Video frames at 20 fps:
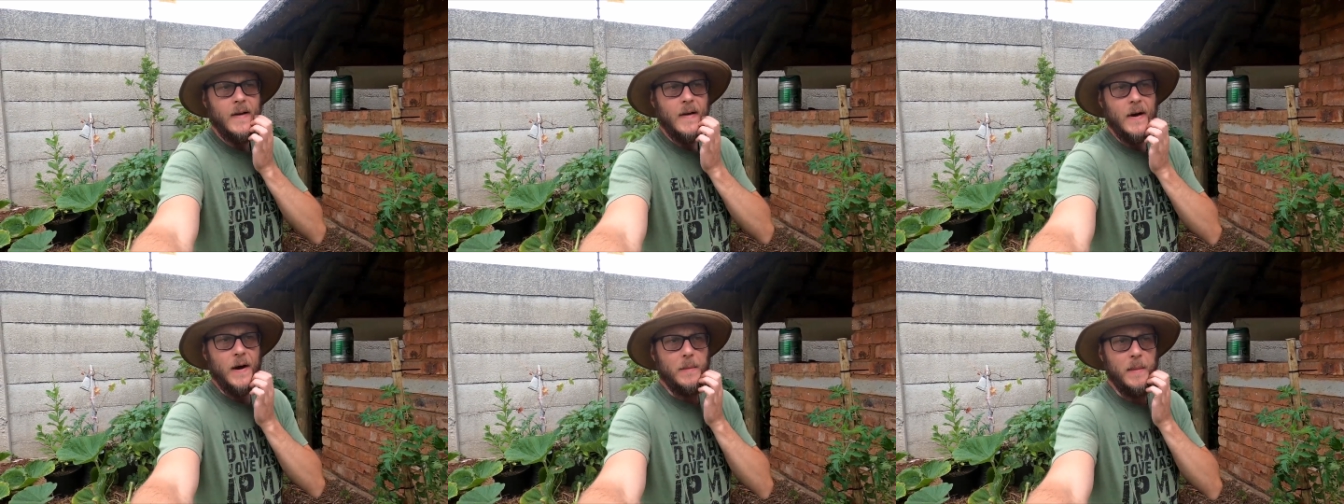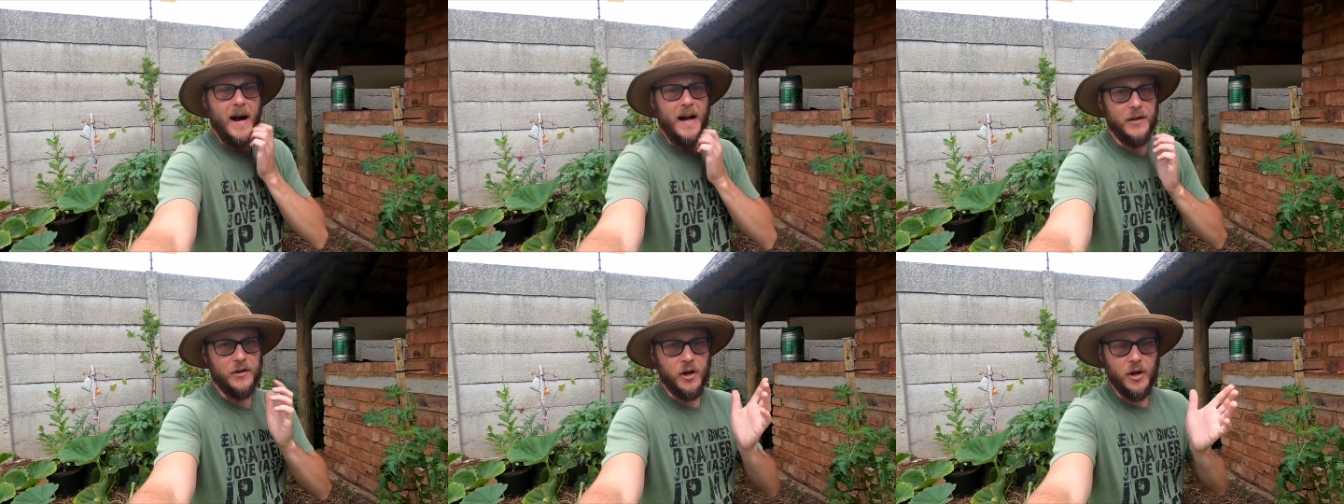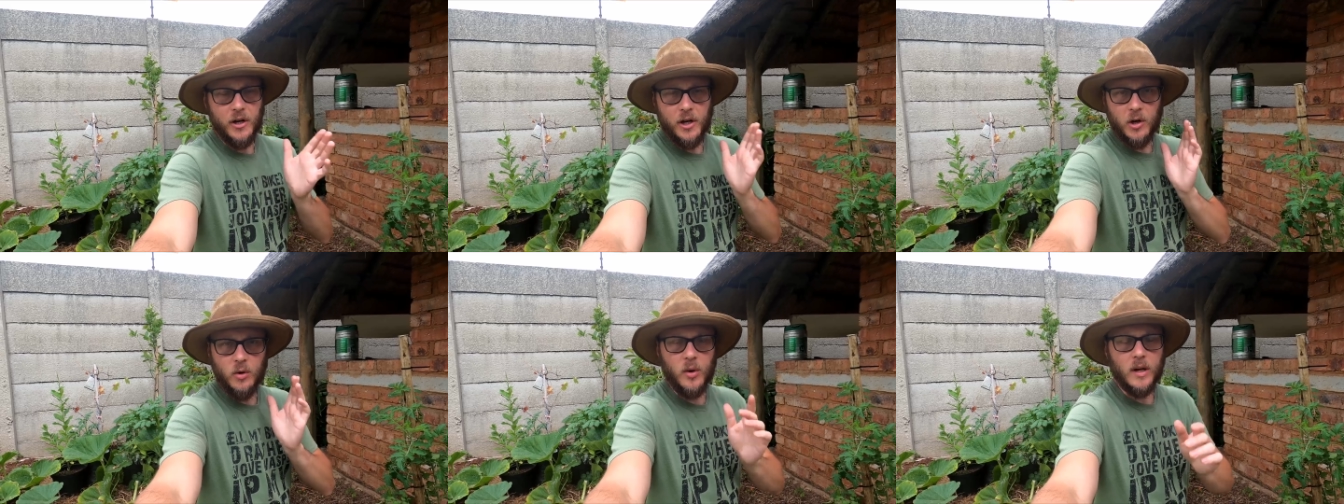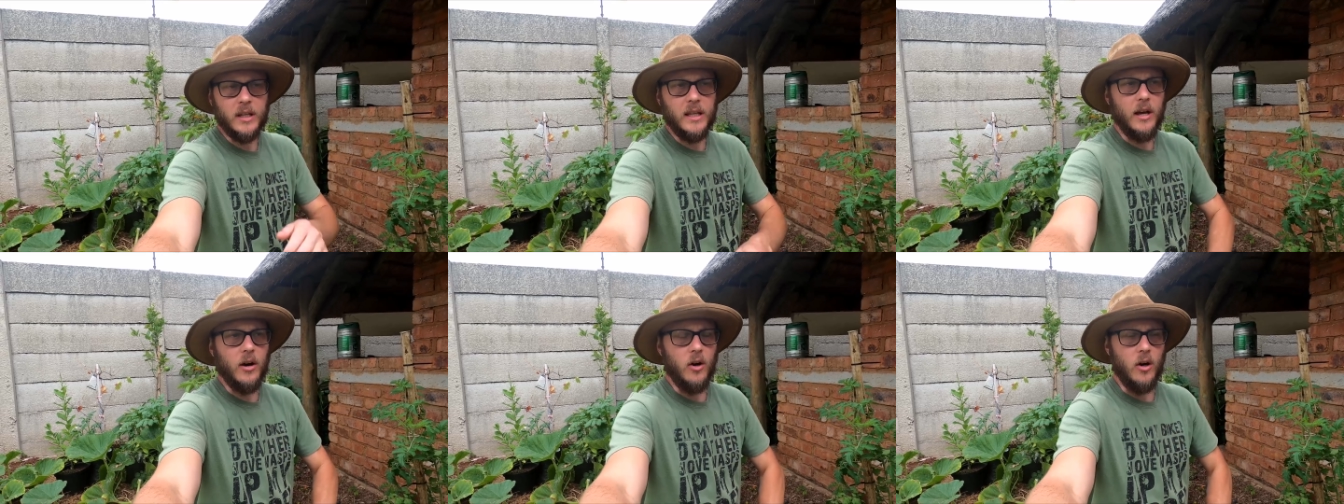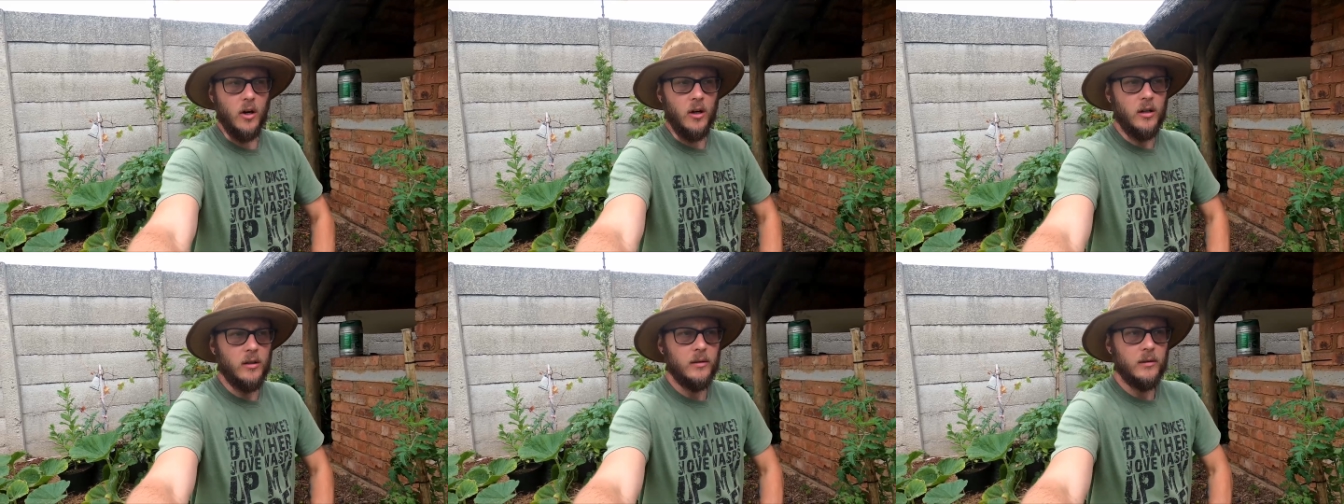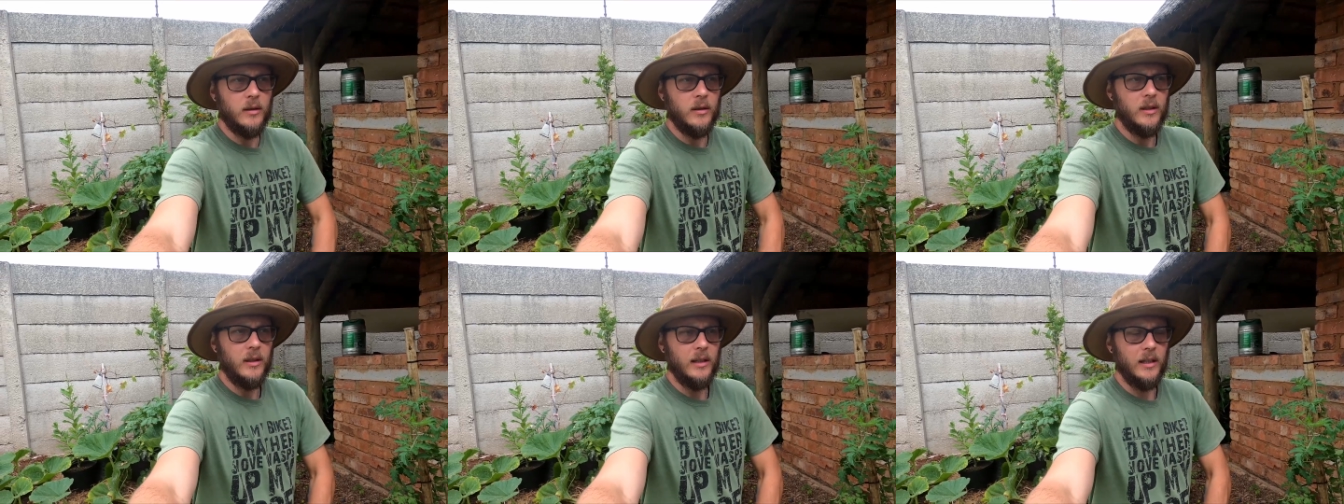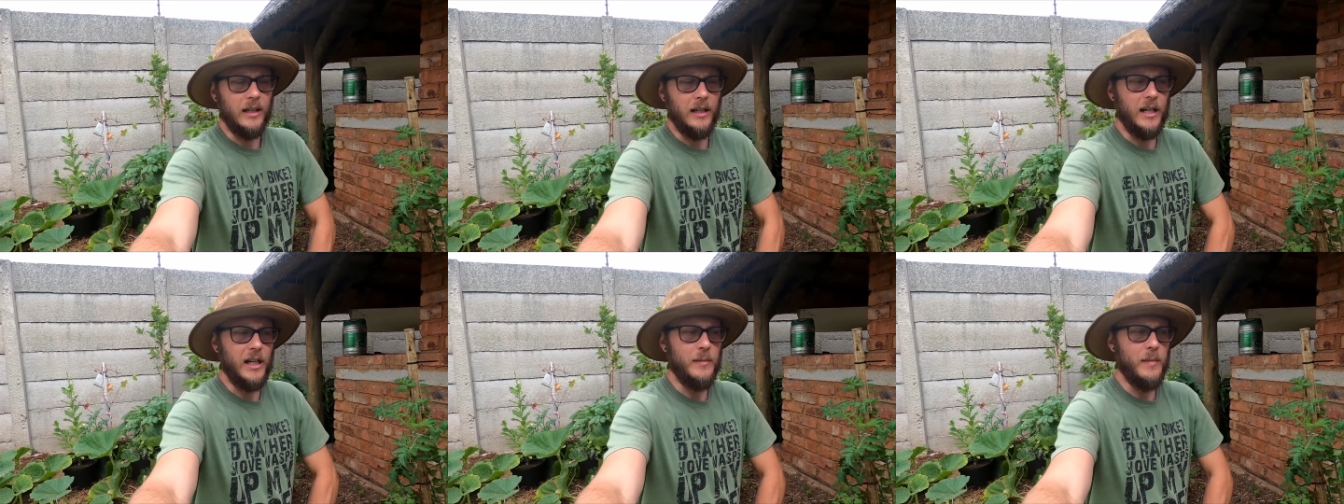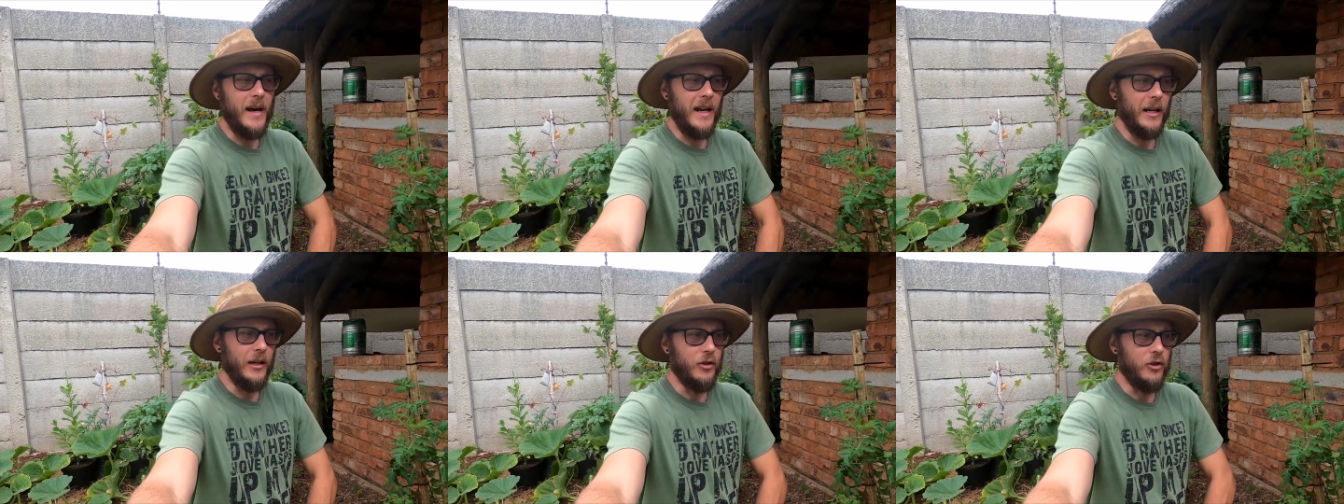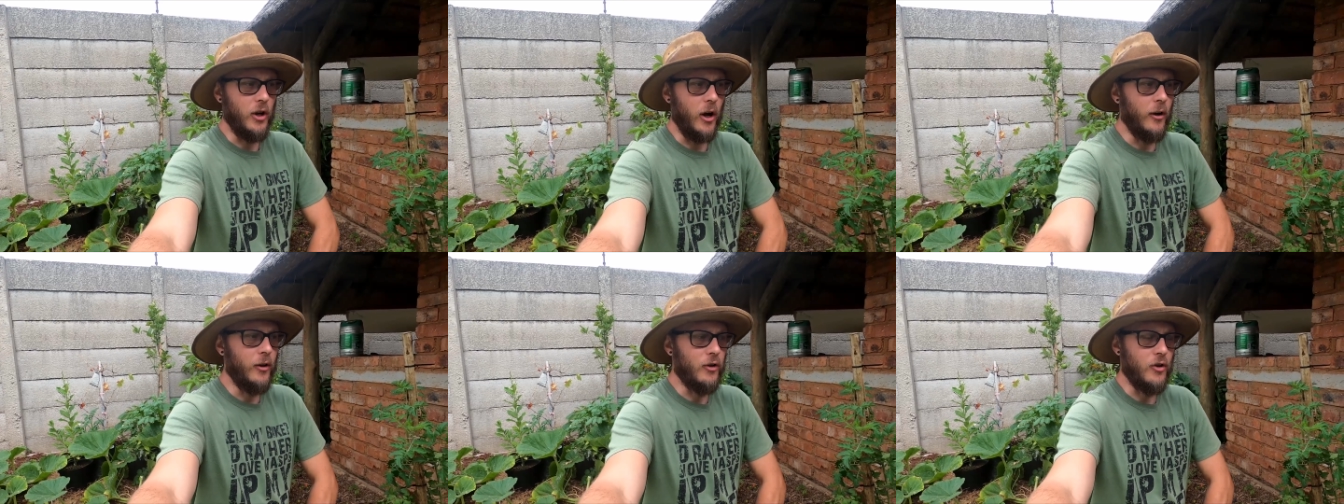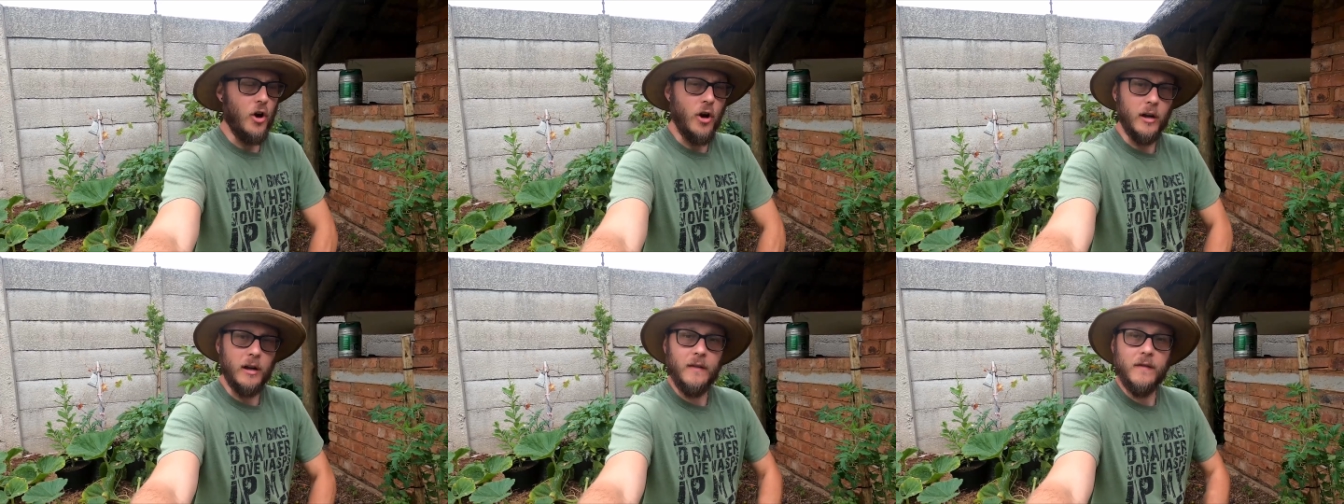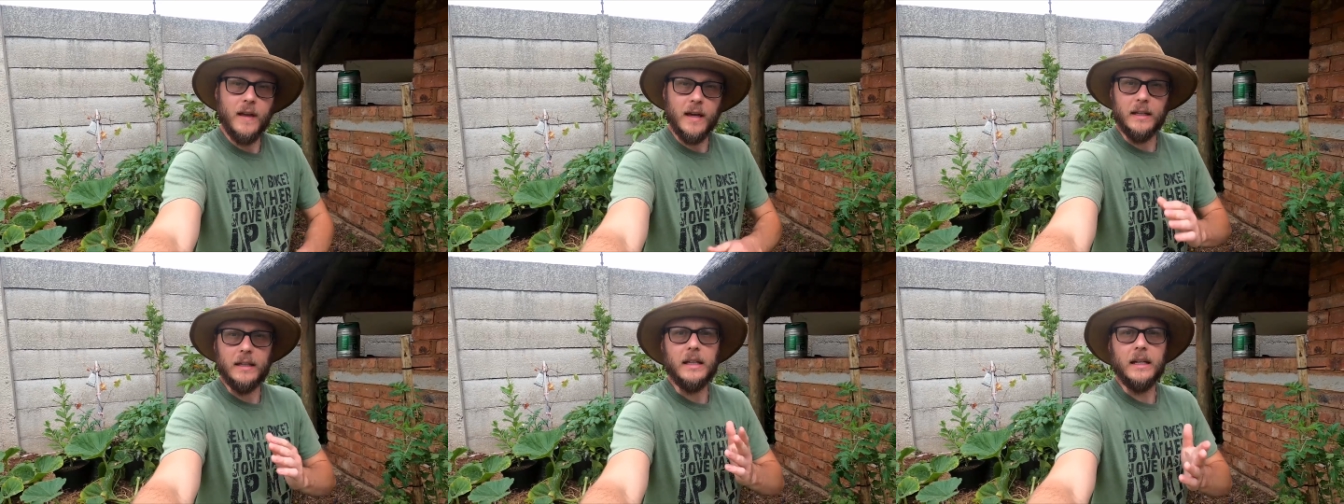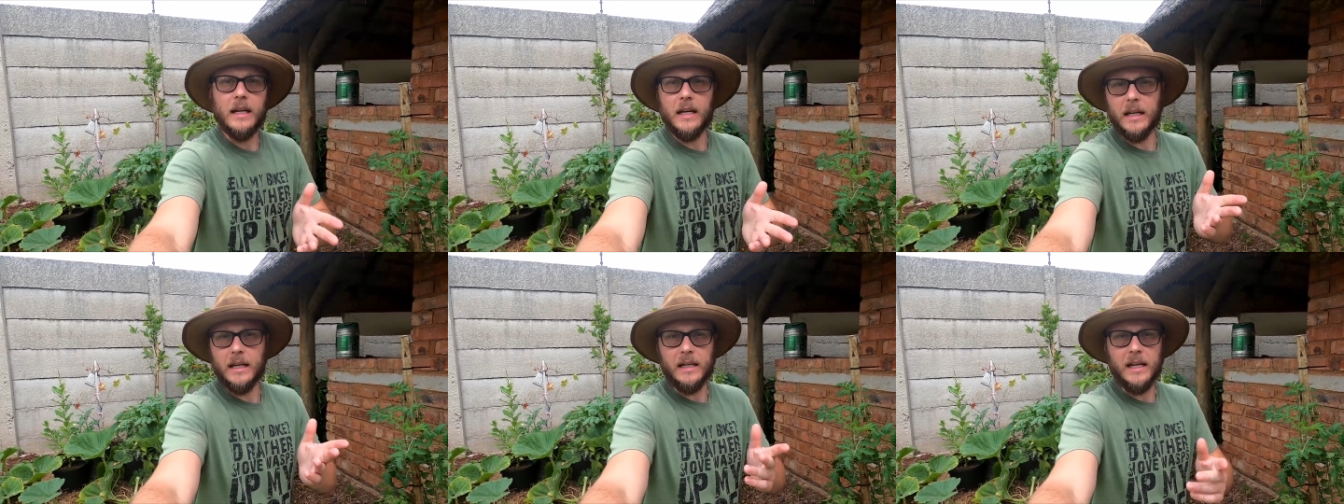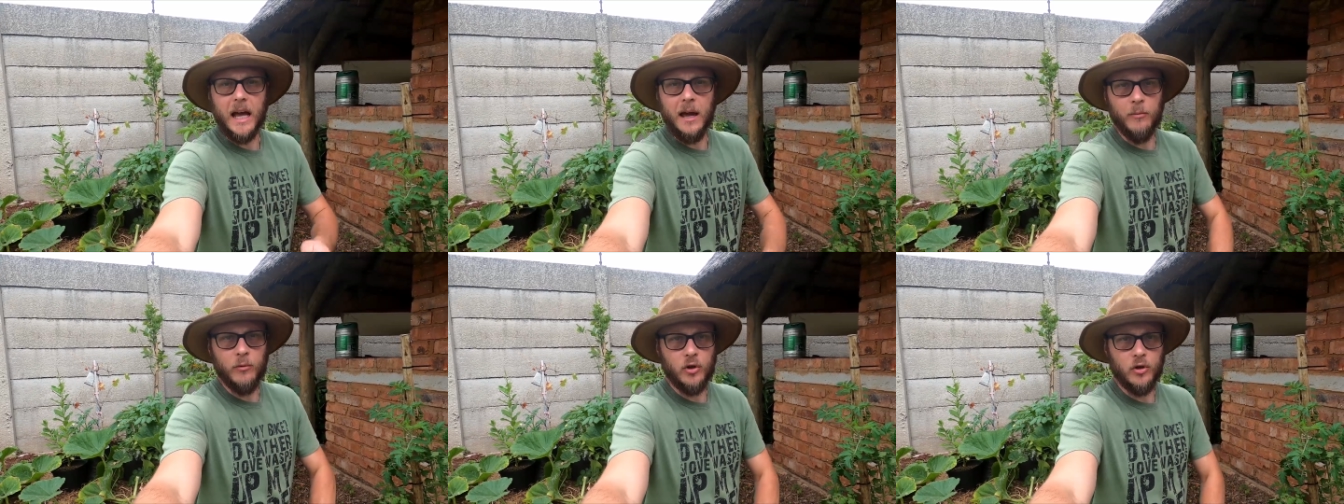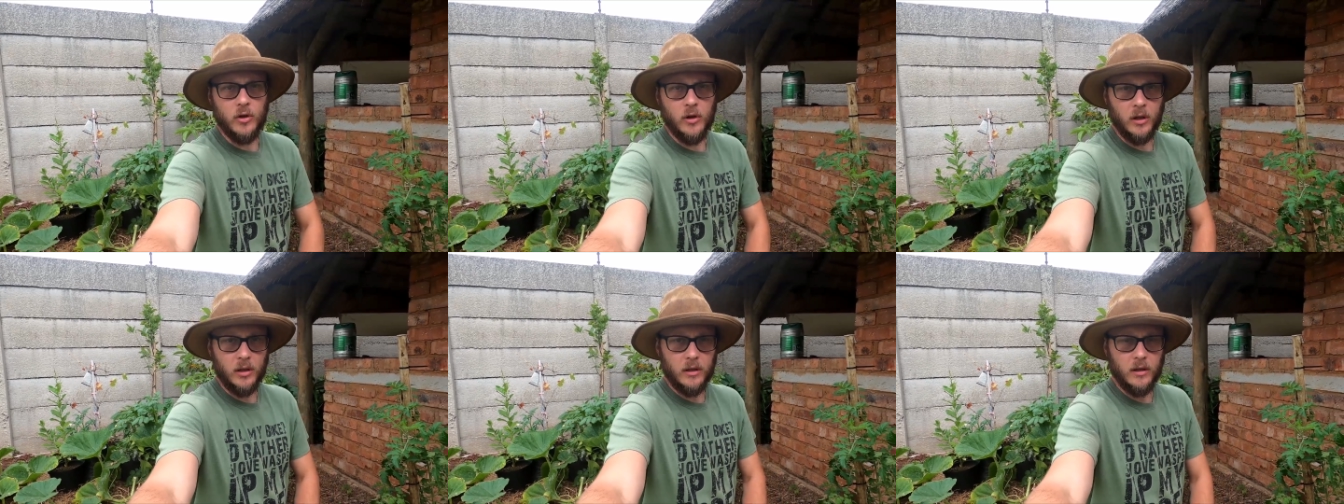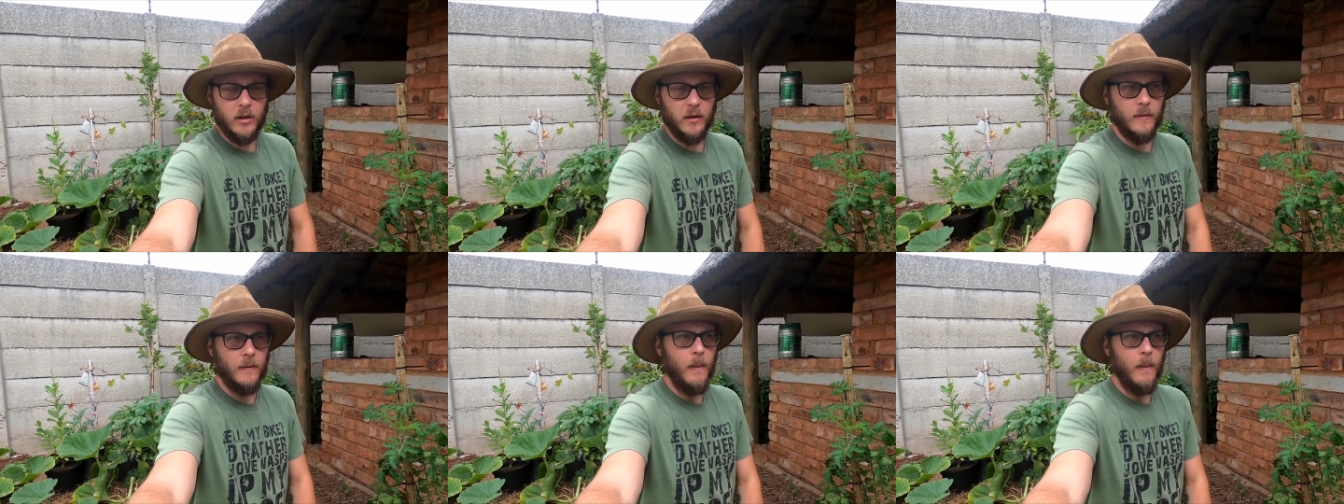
I don't know what they are, and I don't know if they did any damage or not.